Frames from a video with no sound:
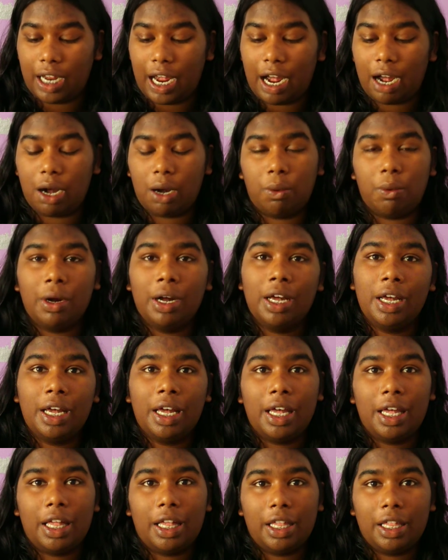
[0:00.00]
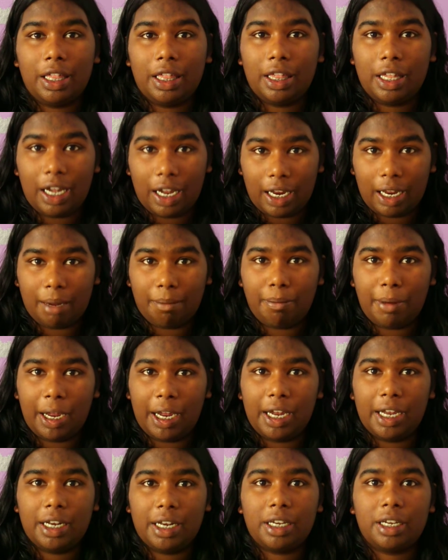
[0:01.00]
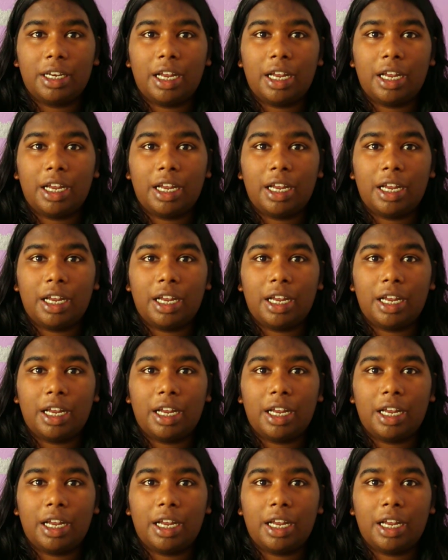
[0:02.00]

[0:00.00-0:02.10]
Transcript: how they get paid.